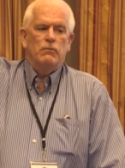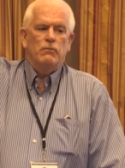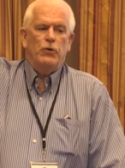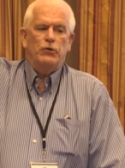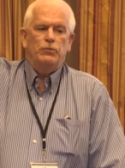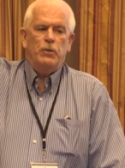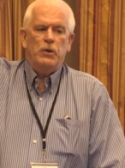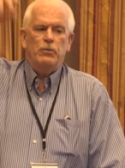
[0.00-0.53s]

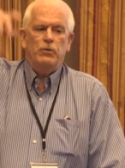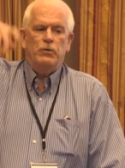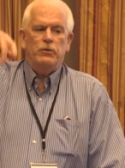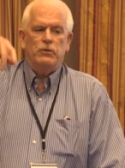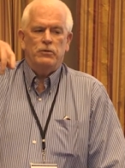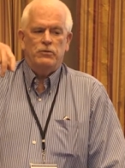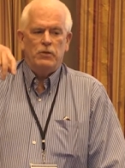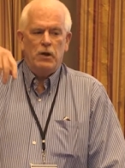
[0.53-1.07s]
Most people
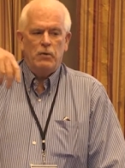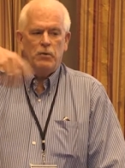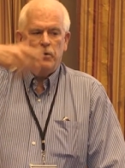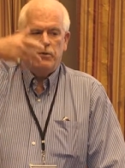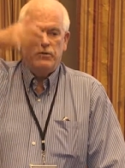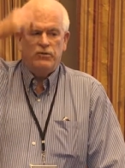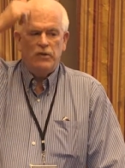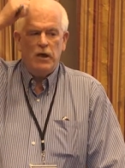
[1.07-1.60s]
would say,
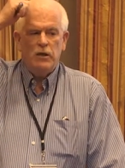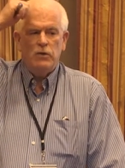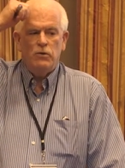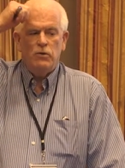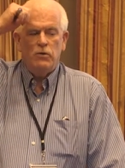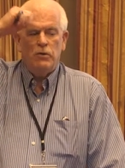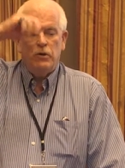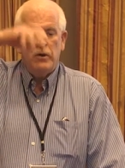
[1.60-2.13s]
well, the state can
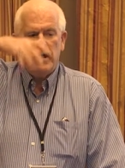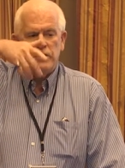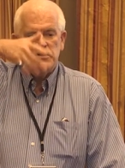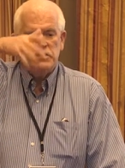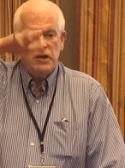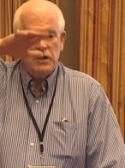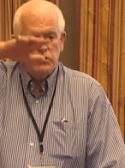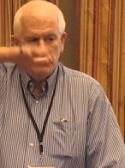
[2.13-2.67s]
do it, and a lot of
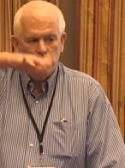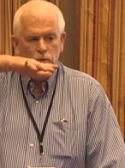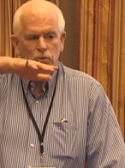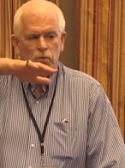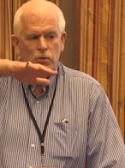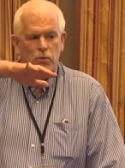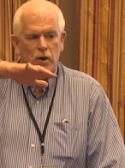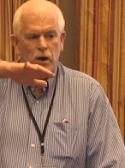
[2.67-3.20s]
states
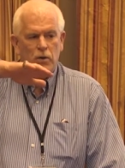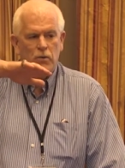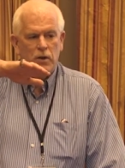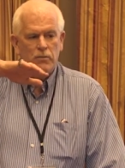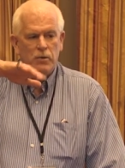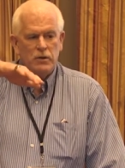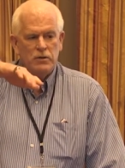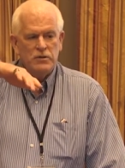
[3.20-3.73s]
do the
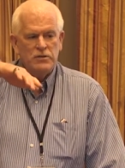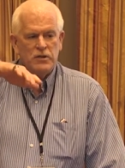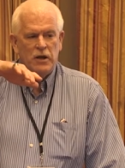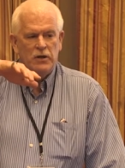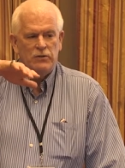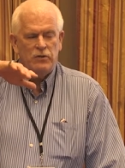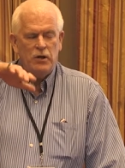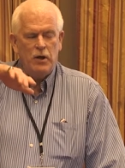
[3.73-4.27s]
right-of-way, but in this
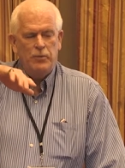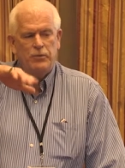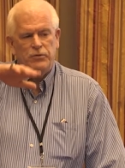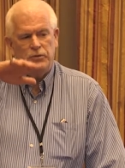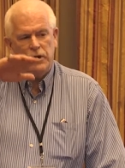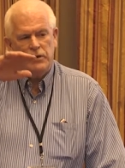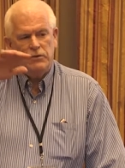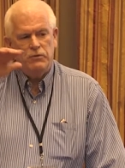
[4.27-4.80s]
case, a couple of
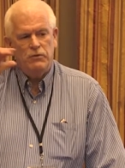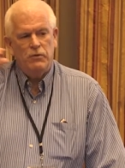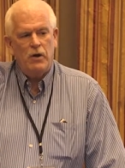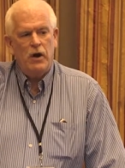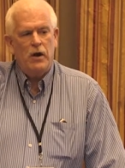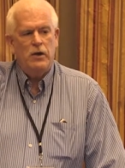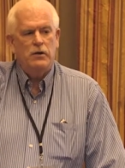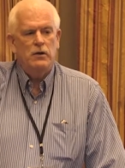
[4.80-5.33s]
states have
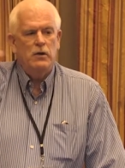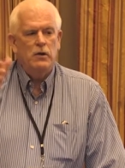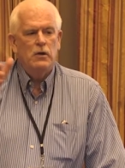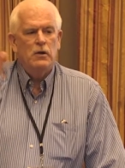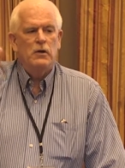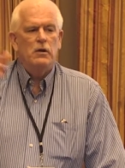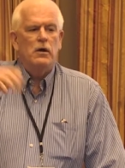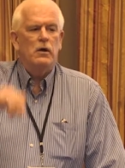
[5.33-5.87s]
tried
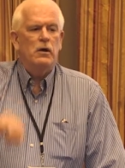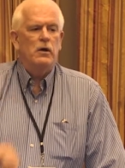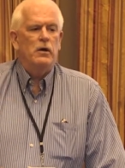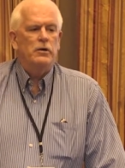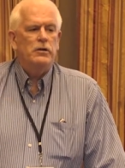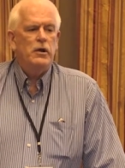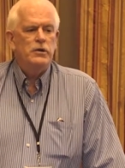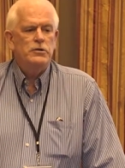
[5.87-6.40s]

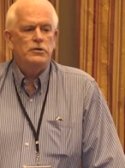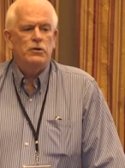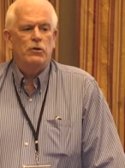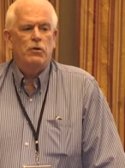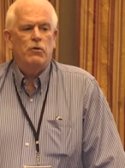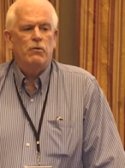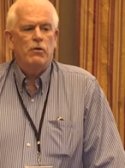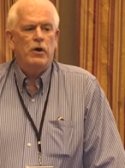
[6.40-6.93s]
nudging
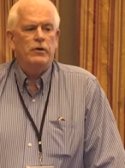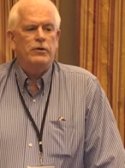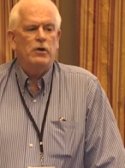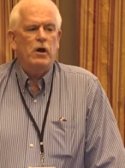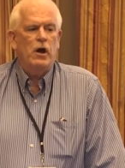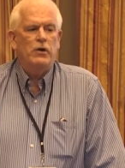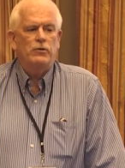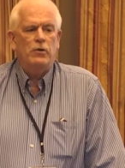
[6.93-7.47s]
it over on the
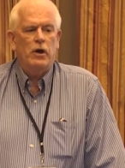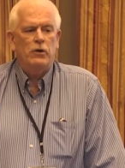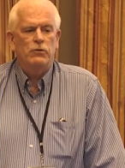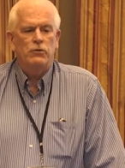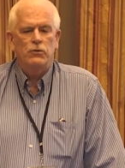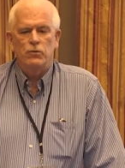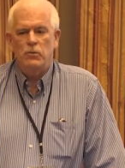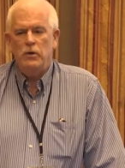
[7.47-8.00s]

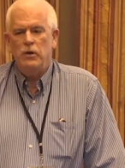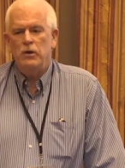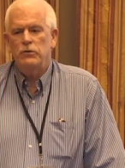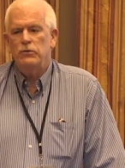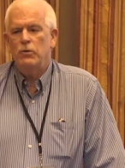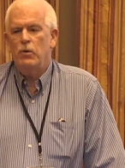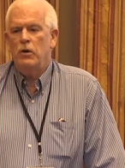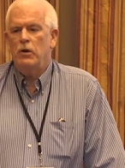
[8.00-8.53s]
contractor's
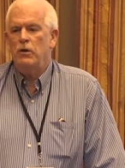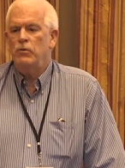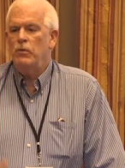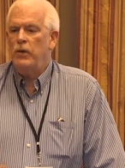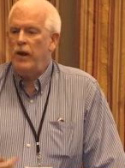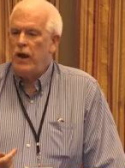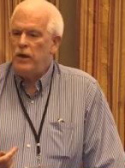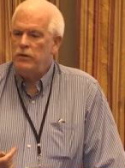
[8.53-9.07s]
risk, where in
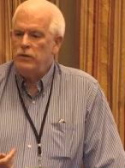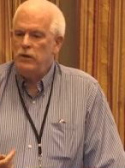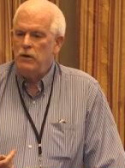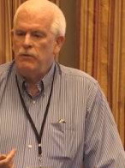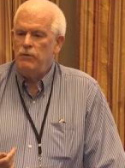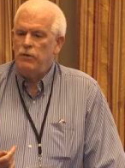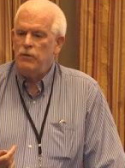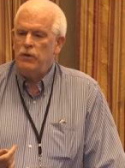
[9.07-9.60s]

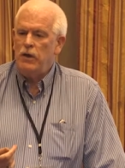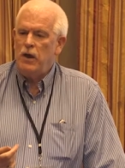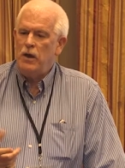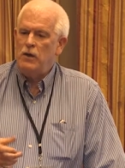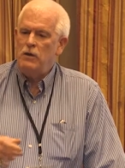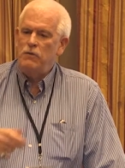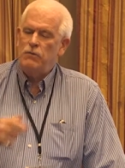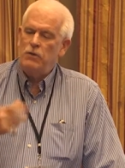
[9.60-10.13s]
reality, if you look
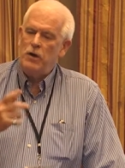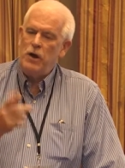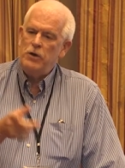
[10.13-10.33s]
at it, if